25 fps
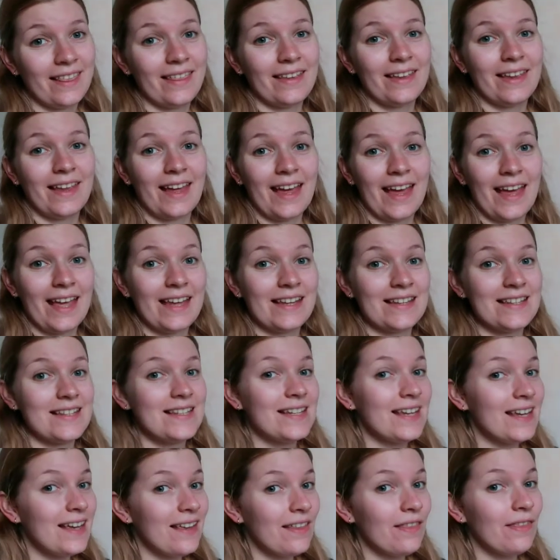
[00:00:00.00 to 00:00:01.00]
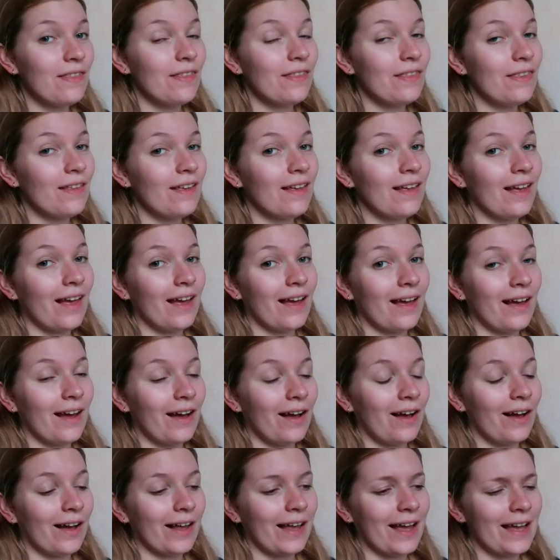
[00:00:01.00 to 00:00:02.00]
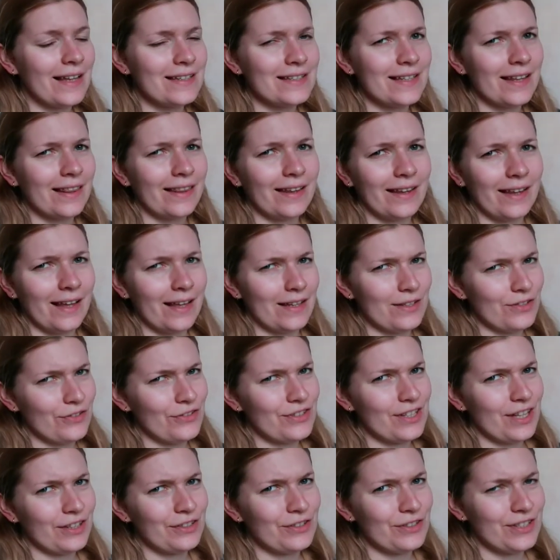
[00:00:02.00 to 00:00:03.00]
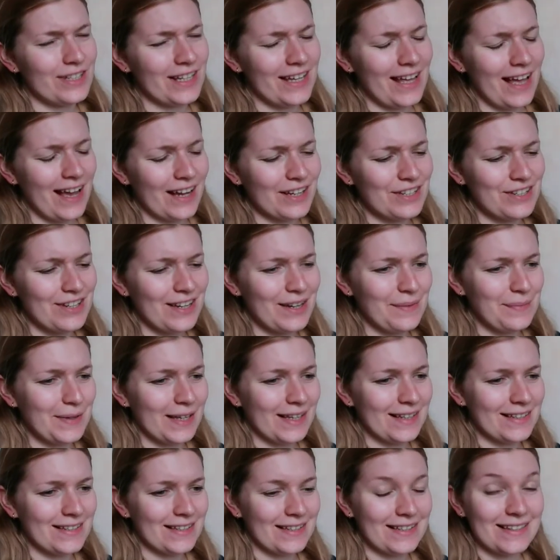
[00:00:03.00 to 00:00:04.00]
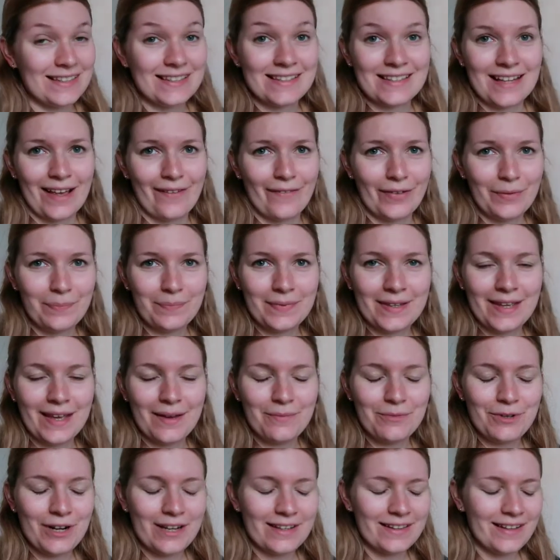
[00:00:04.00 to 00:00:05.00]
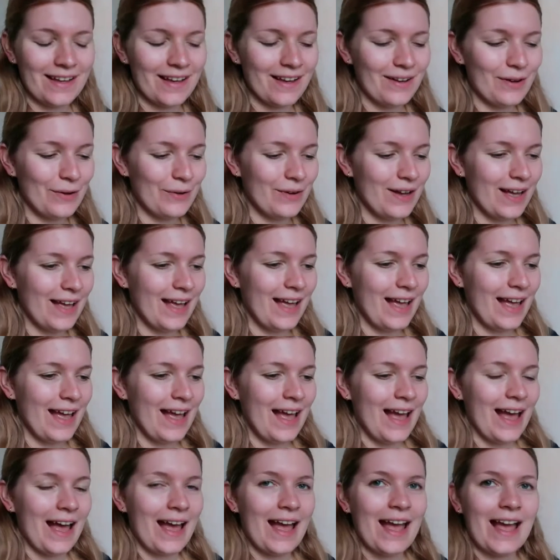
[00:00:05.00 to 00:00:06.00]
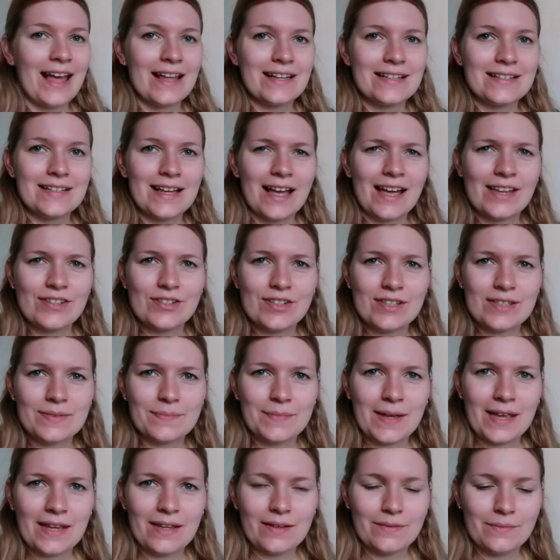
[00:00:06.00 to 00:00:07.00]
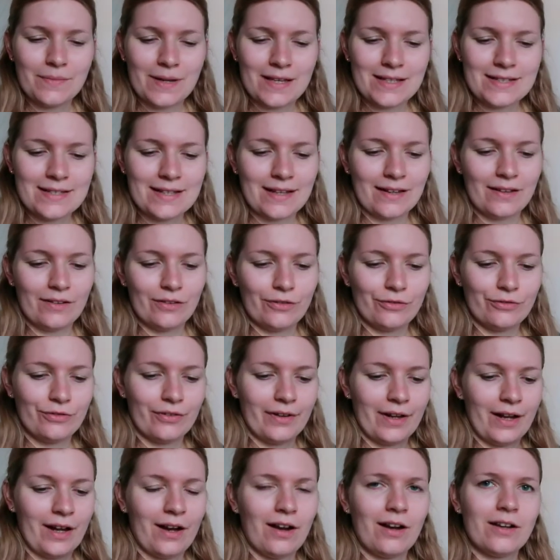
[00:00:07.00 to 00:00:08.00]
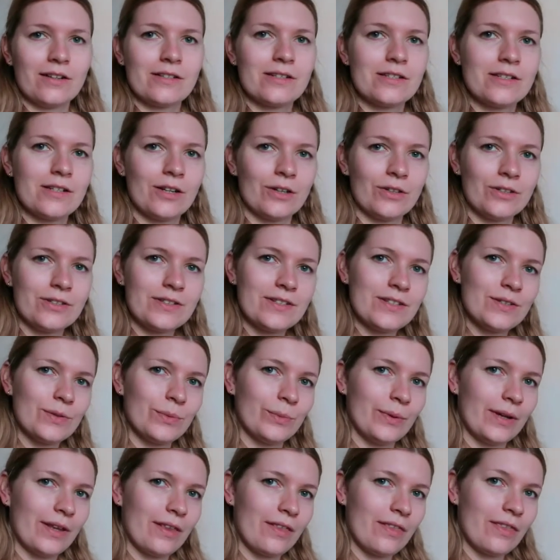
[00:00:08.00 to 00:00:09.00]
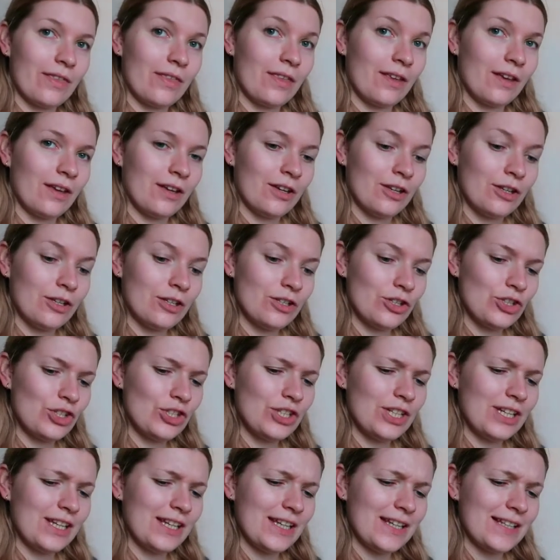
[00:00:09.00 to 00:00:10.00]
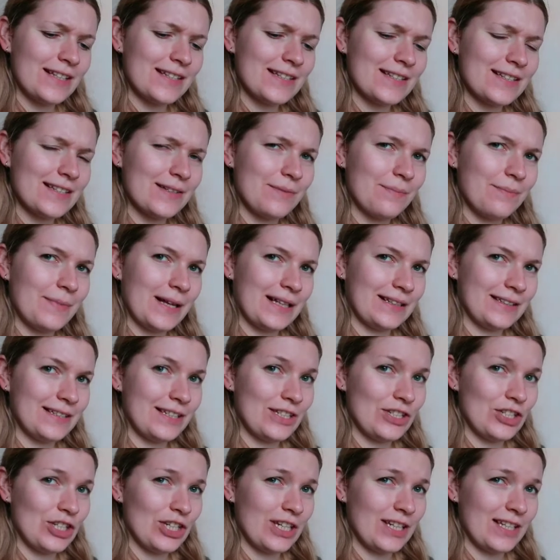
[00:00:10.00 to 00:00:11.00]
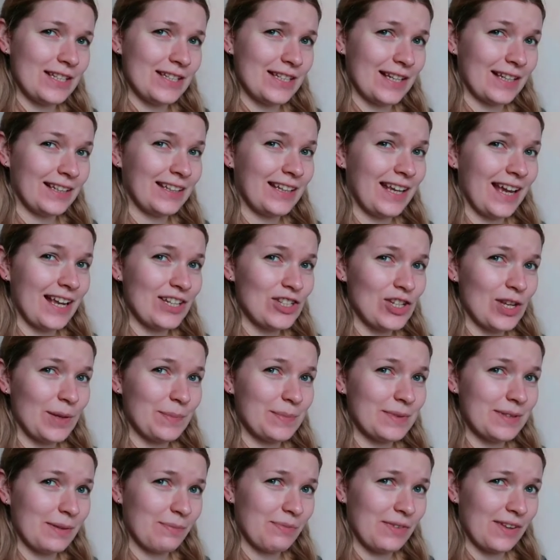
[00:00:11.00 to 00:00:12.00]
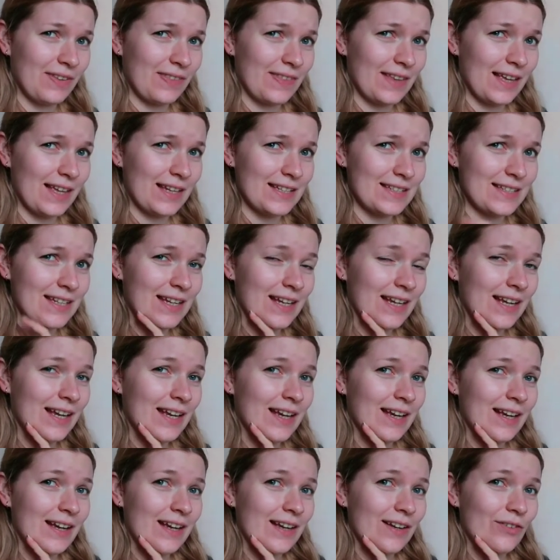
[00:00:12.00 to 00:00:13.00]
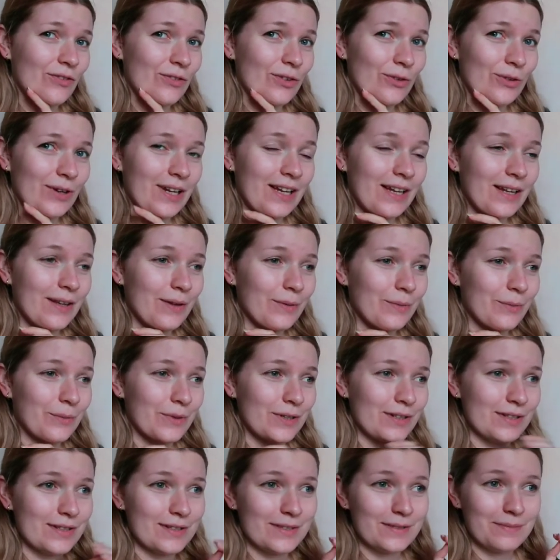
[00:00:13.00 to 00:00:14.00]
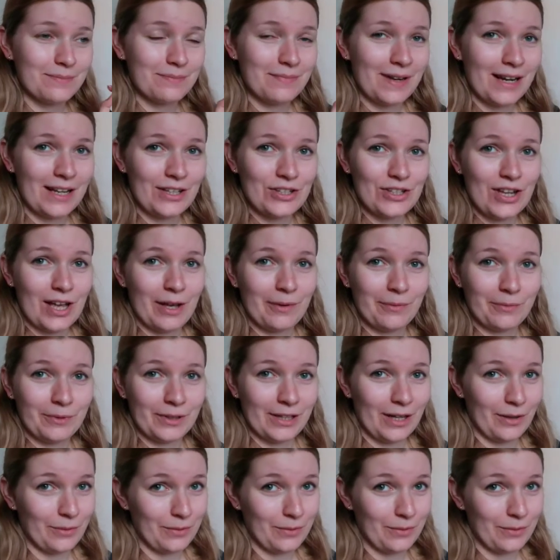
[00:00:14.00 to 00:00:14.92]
the 18th, kind of the end of Saturday actually, because it's 7 p.m. right now, and I just made myself a hot toast with cheese, melted cheese and ketchup, something that really was my jam when I